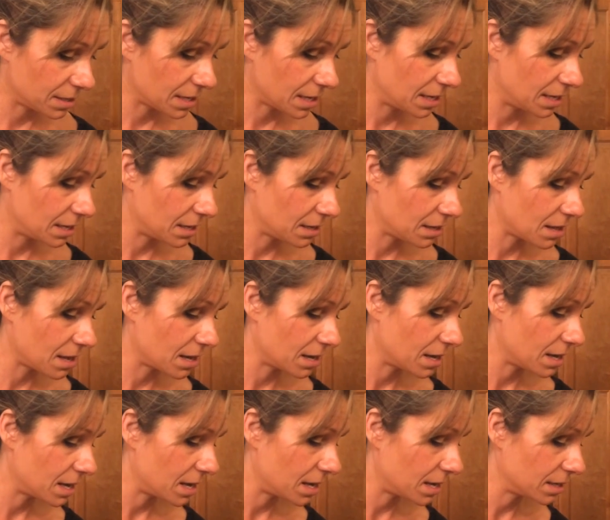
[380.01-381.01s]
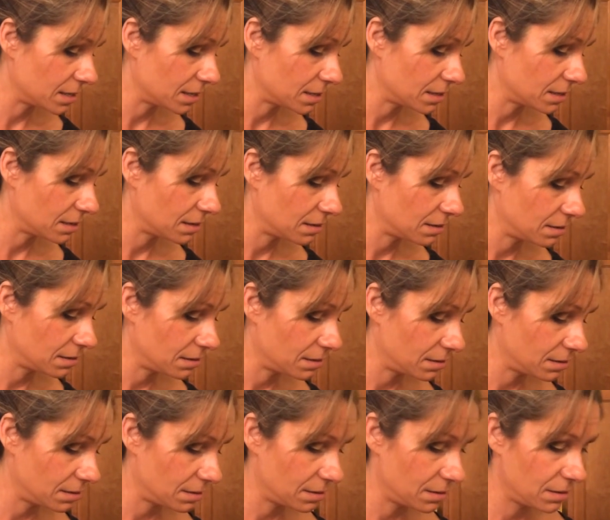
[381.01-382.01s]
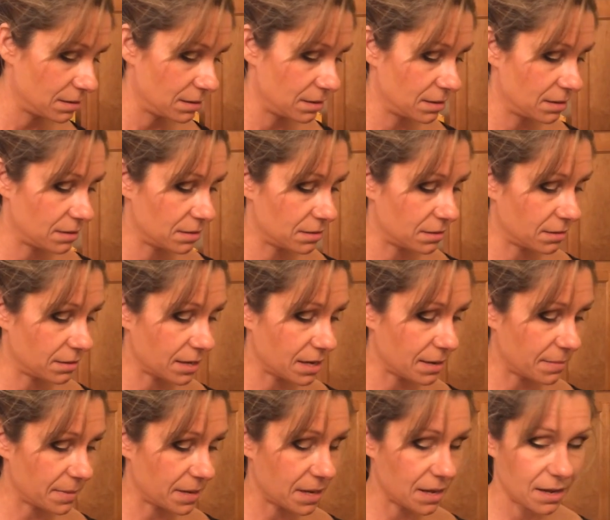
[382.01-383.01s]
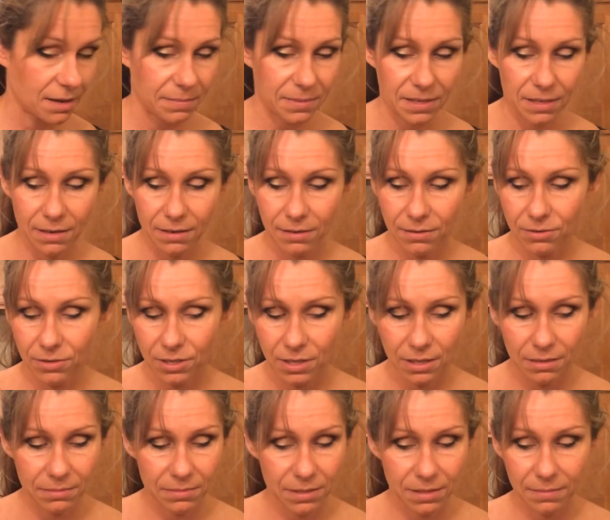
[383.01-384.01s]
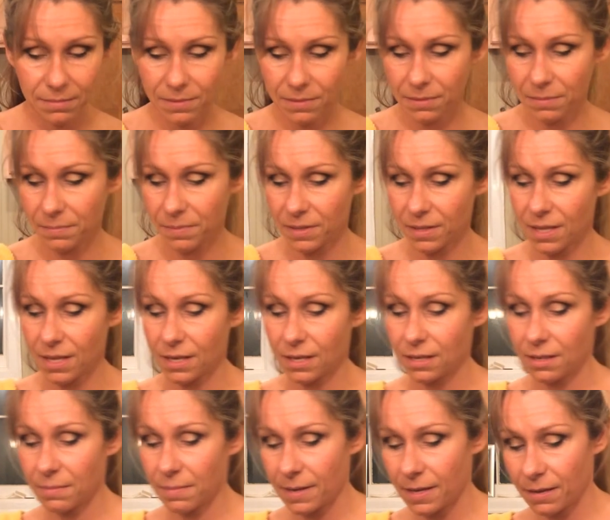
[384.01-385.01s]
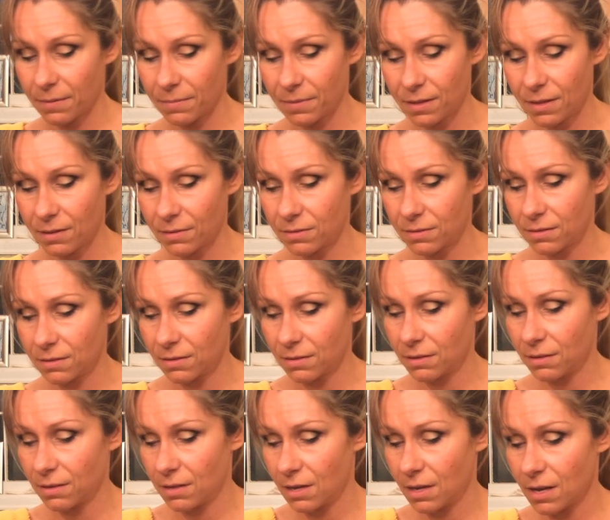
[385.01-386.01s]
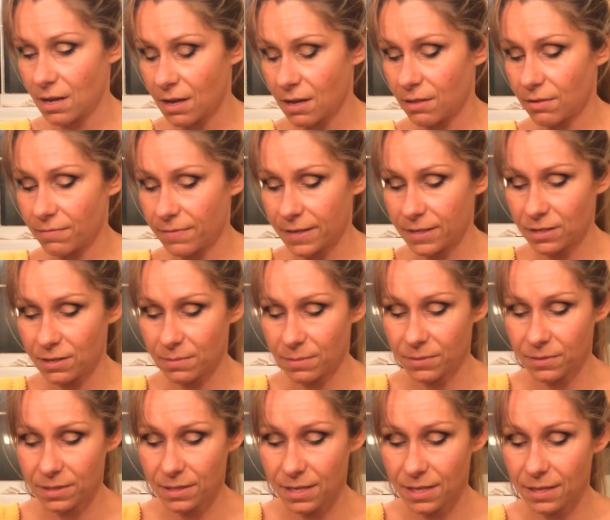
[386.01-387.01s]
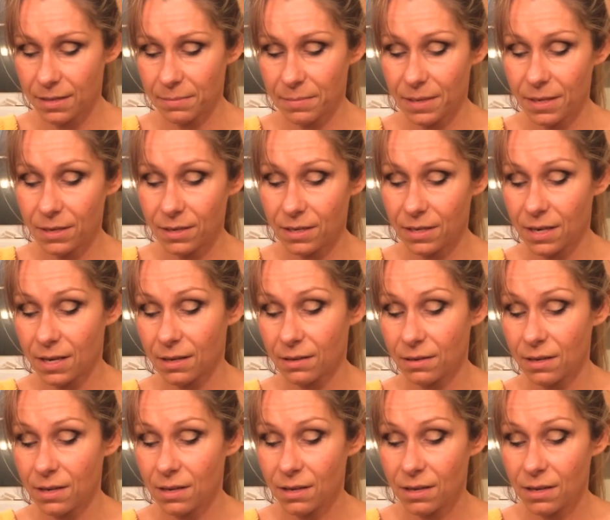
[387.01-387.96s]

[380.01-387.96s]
I eat a lot of eggs. So I got my habanero chopped up. I'm going to put that in the pan with those other vegetables and let them be cooking down.